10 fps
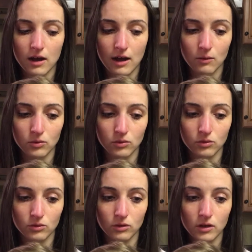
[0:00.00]
I
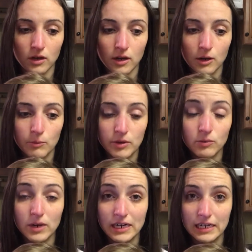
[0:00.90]
will be
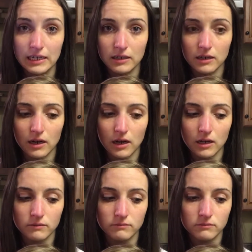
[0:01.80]
running
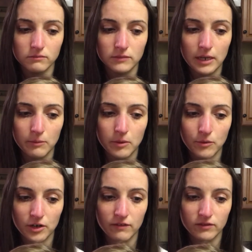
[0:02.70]
in
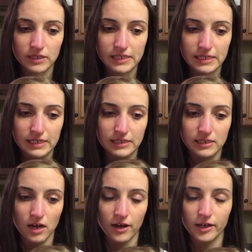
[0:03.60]
memory of Lizzy.
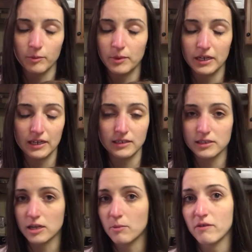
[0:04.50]
It's not going to be at
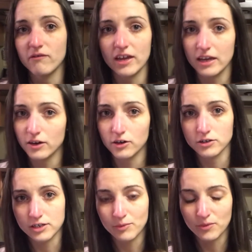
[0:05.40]
some event or
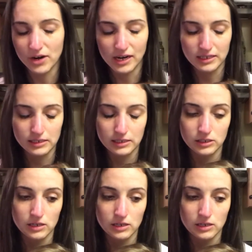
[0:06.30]
some race.